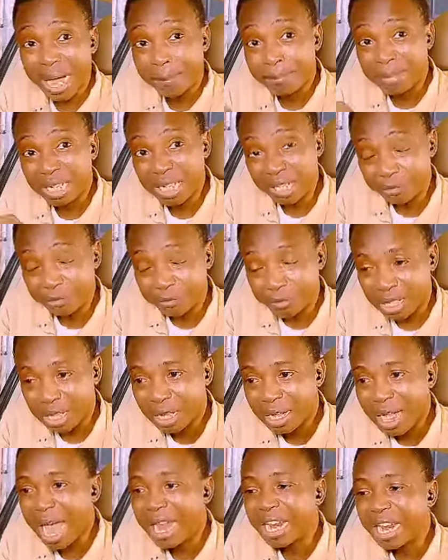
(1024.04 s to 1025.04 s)
beliefs?
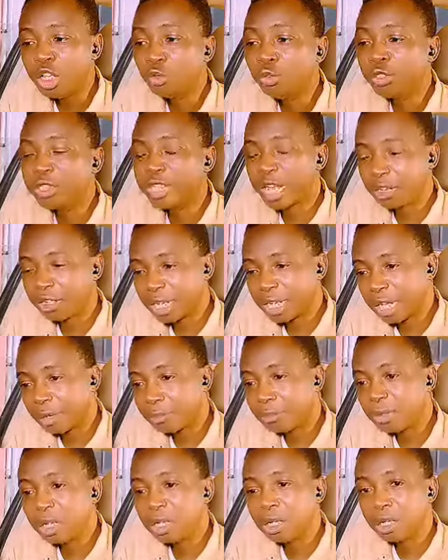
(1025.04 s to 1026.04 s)
And then you tell them,
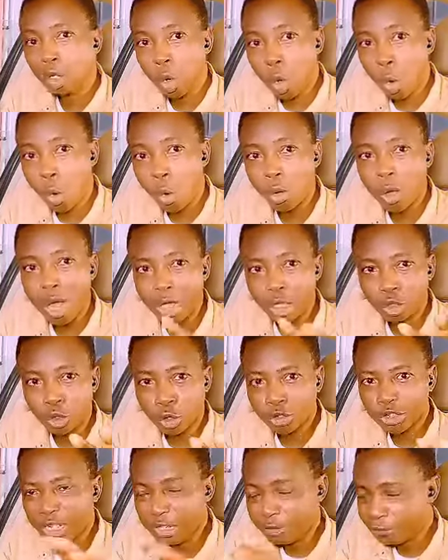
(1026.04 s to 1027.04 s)
go. You don't
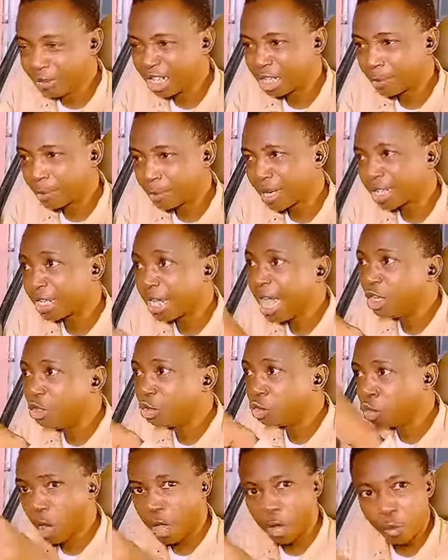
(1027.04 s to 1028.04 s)
really face them and say, hey, you
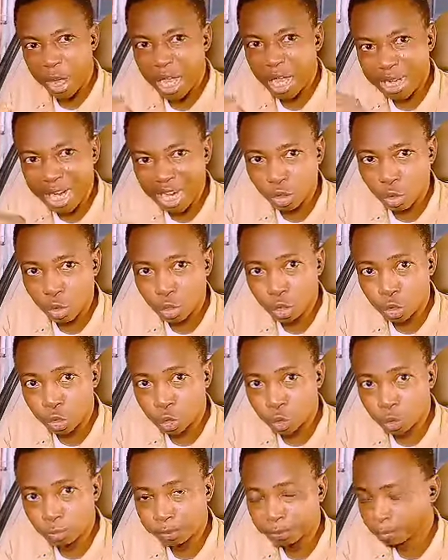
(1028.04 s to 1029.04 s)
go away. That's not what you
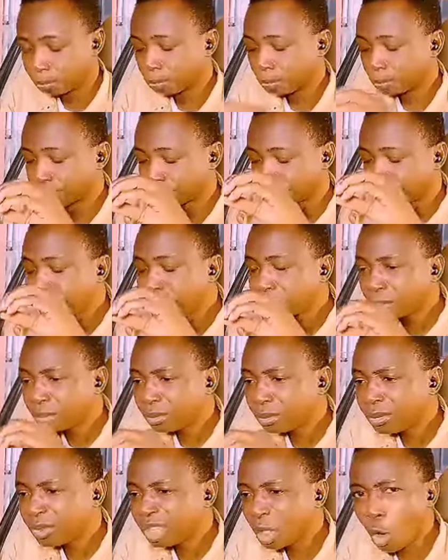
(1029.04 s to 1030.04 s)
do.
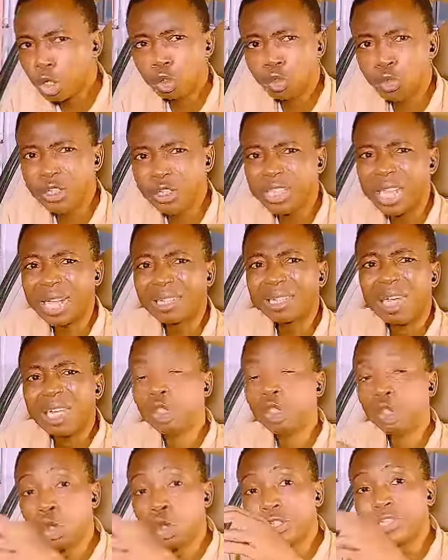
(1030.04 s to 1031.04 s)
What you do is that
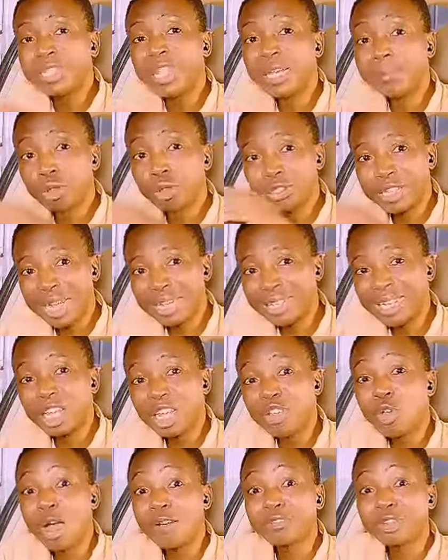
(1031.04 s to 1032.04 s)
those stable data that
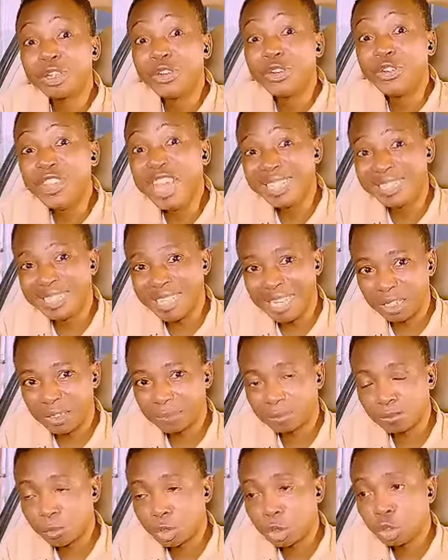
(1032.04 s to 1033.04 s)
you have created
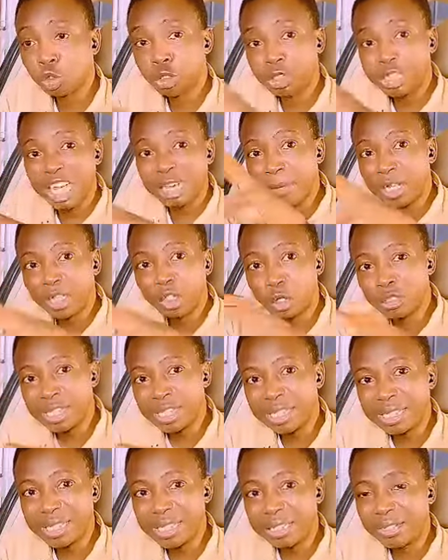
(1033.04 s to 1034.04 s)
to checkmate all these
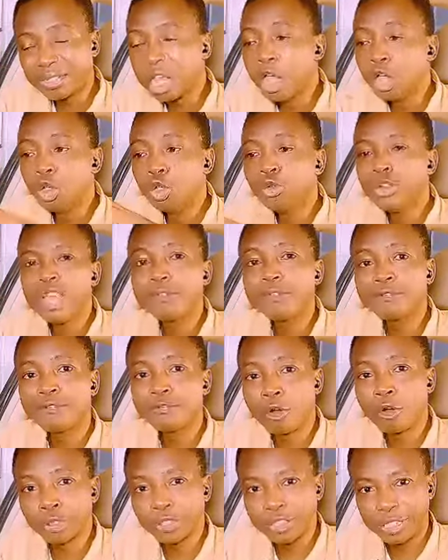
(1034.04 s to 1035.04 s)
things, you
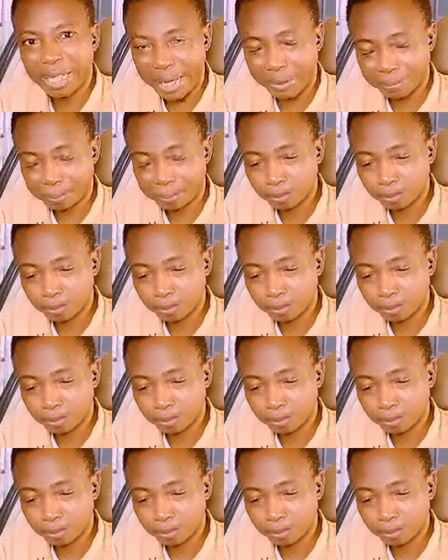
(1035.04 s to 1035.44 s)
reinforce them.